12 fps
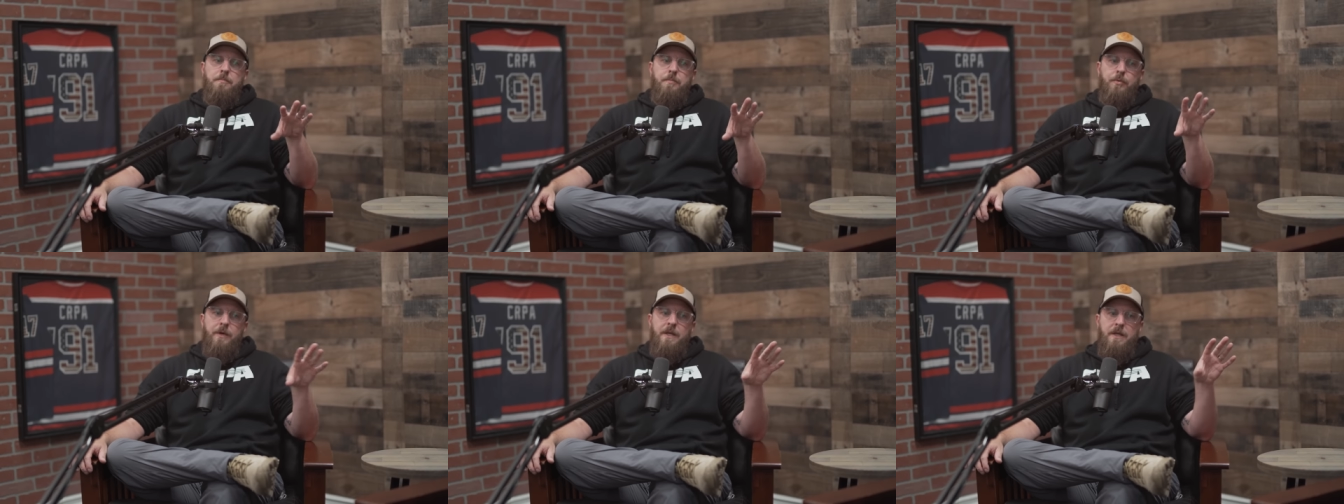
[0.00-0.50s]

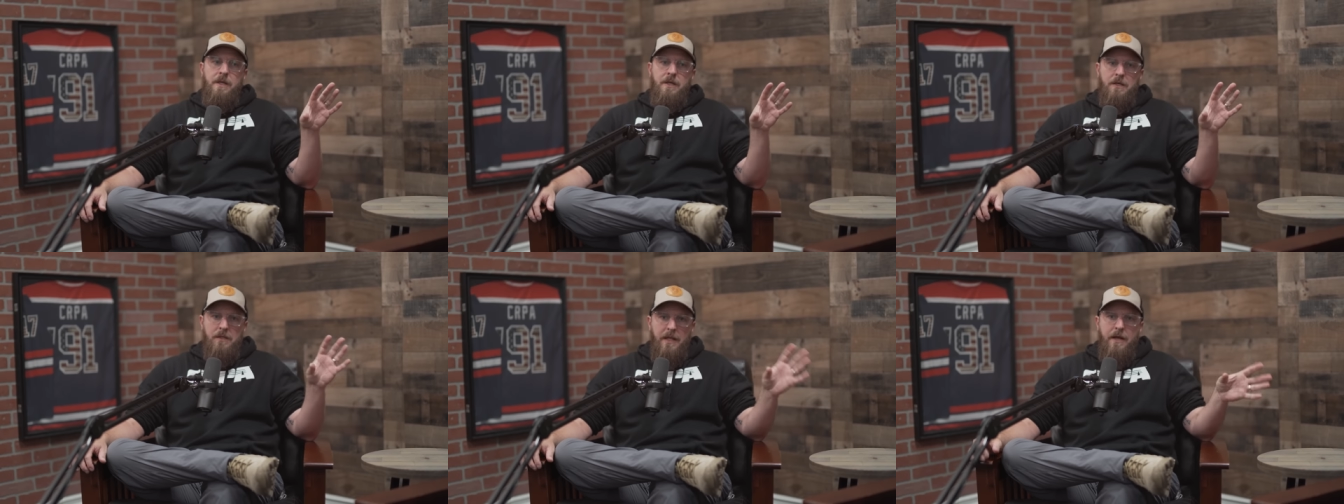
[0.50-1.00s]
pretty
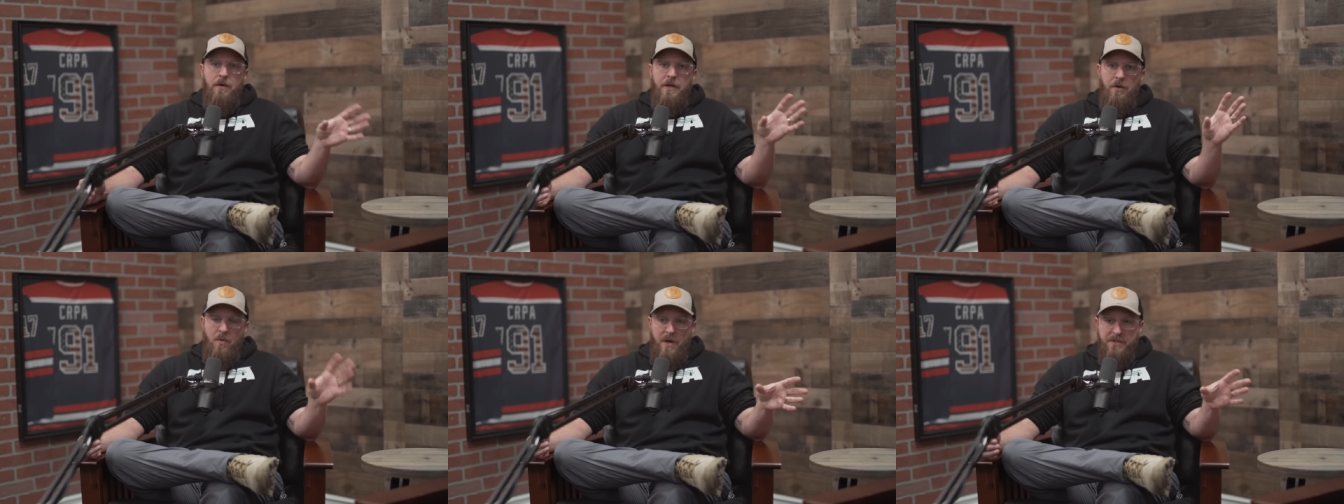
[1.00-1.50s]
glaring
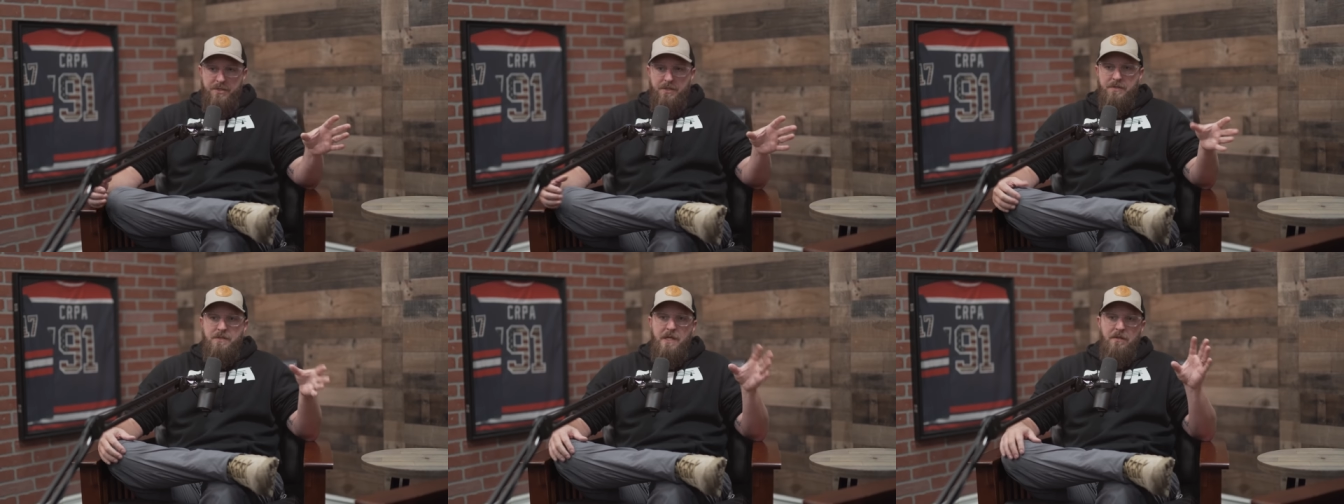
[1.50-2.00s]

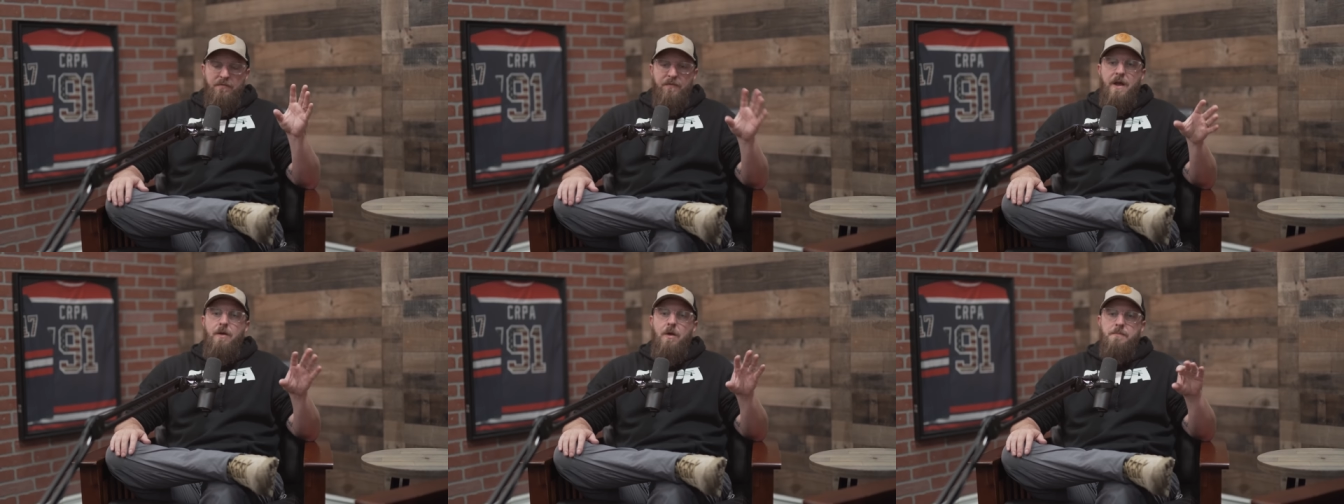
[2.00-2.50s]
questions that the
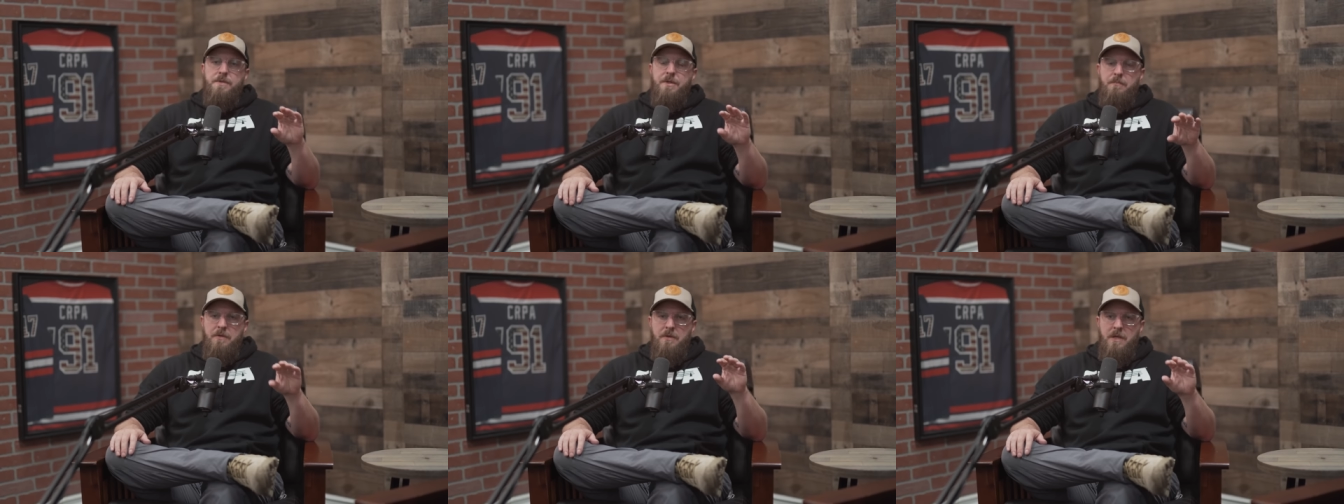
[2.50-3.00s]
firearms
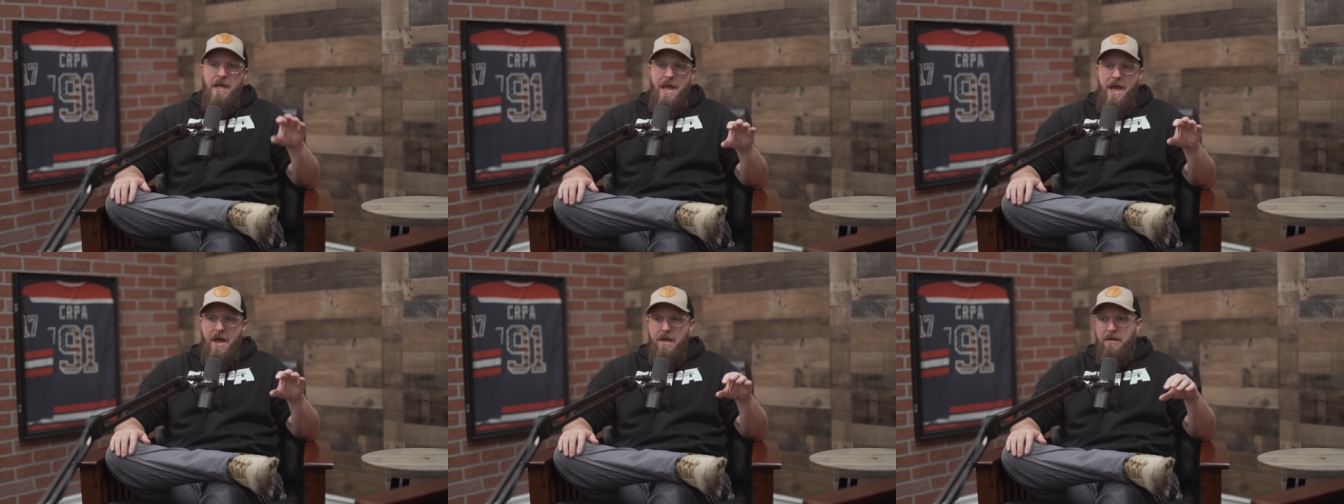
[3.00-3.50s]
community
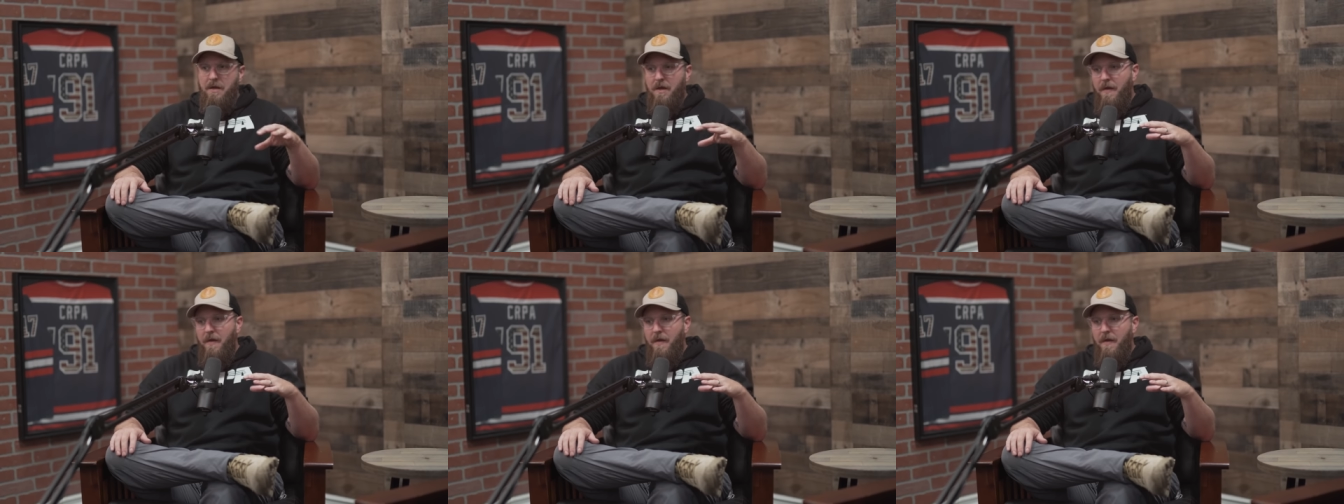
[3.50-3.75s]
had.